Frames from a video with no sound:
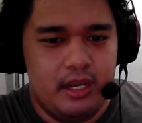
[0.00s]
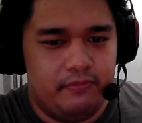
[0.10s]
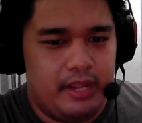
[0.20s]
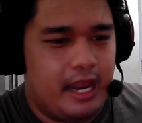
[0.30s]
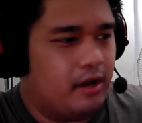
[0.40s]

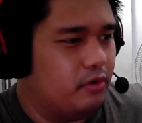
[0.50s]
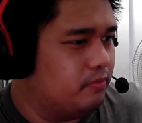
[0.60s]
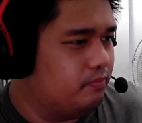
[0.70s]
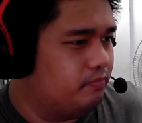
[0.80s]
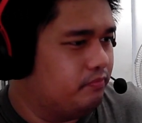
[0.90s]
Now,
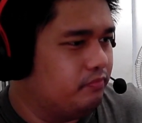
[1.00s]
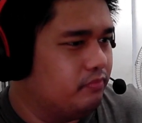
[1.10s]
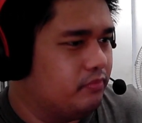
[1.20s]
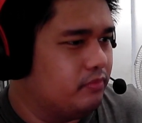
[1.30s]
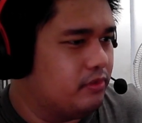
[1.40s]

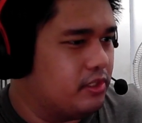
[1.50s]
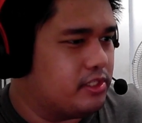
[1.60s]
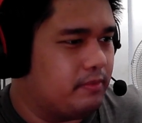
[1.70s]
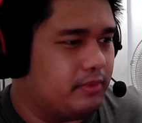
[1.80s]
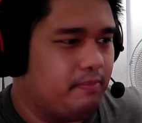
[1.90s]
there's
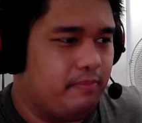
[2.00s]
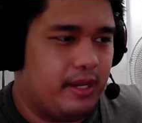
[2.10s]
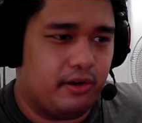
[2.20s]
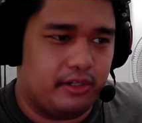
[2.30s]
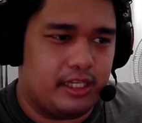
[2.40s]
something
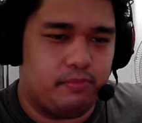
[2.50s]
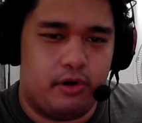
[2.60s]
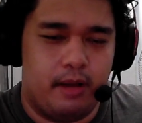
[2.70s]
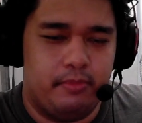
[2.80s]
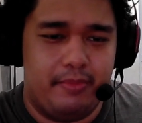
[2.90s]
bigger that's
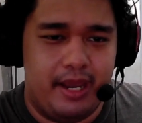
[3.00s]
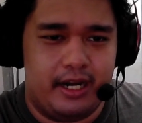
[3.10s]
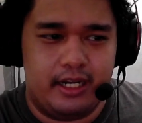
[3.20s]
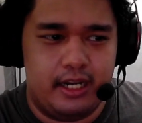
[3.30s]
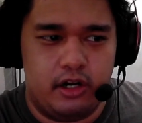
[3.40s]

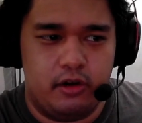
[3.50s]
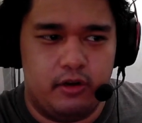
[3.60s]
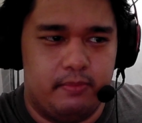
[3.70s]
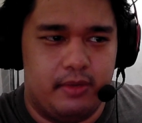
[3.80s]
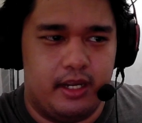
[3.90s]
problematic here
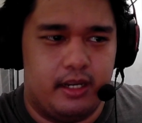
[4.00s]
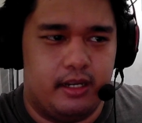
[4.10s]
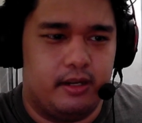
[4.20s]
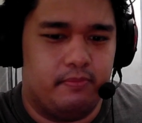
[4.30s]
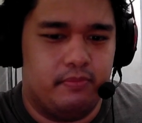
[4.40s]

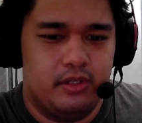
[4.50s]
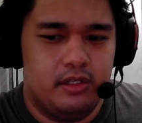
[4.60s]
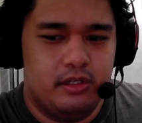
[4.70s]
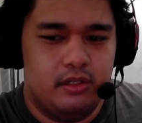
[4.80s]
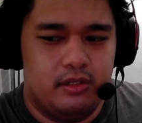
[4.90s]
my
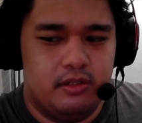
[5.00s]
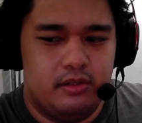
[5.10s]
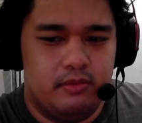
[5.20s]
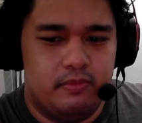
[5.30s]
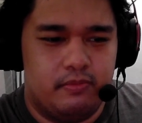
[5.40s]

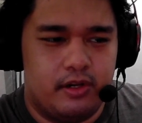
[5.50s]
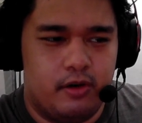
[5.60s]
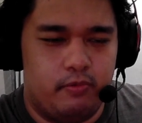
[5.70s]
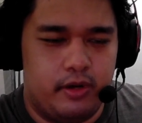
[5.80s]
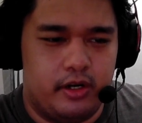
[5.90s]

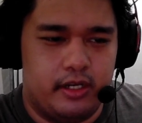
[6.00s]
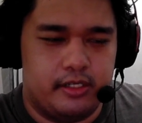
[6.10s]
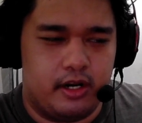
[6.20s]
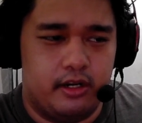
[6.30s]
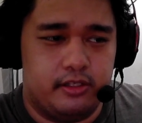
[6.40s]
career as
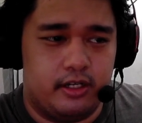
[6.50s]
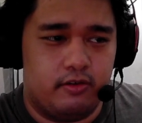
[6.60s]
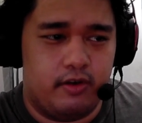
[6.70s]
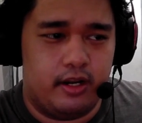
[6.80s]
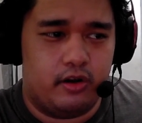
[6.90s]
a content
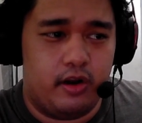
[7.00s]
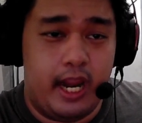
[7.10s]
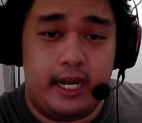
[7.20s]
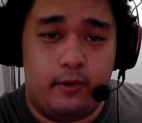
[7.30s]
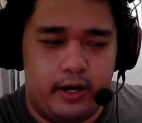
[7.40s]
creator,
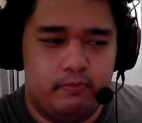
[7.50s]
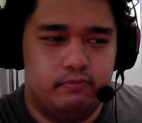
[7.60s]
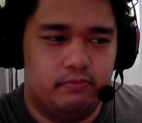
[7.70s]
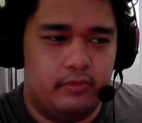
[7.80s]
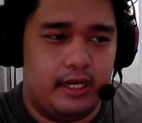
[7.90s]
anywhere,
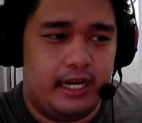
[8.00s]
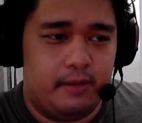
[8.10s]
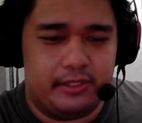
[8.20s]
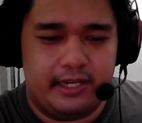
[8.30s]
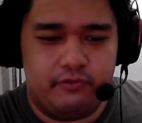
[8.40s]
in any
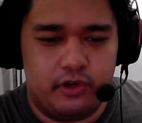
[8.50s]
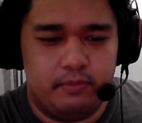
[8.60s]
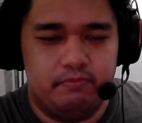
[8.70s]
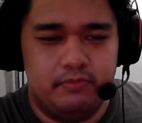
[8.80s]
platform.